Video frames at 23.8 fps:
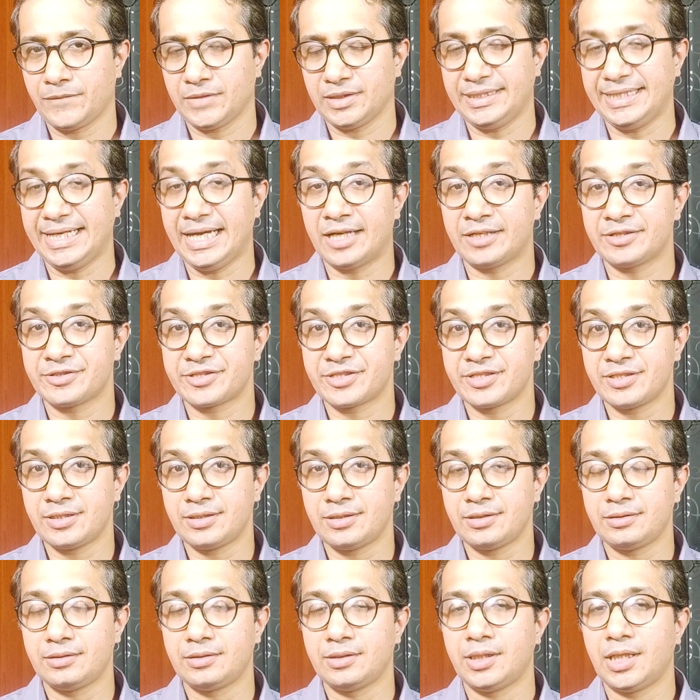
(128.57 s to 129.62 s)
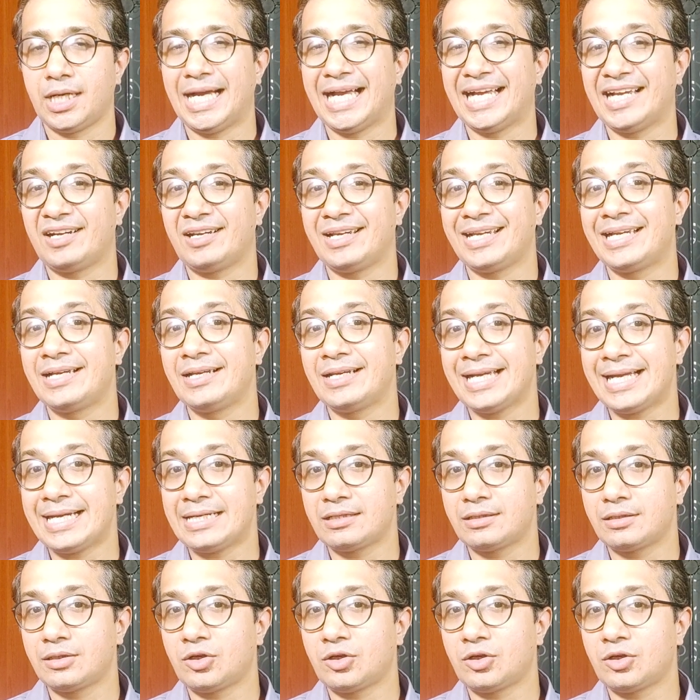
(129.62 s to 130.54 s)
The answer, I regret